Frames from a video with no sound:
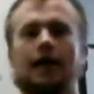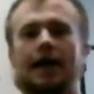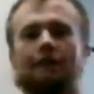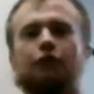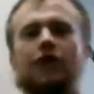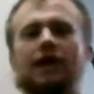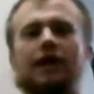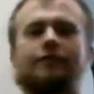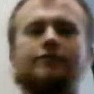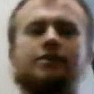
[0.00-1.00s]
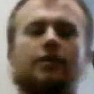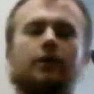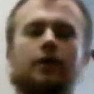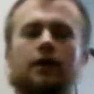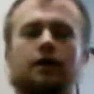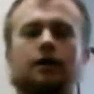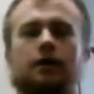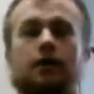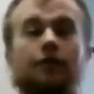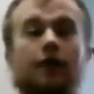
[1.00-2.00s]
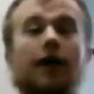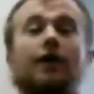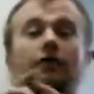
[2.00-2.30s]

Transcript: if we give somebody, if I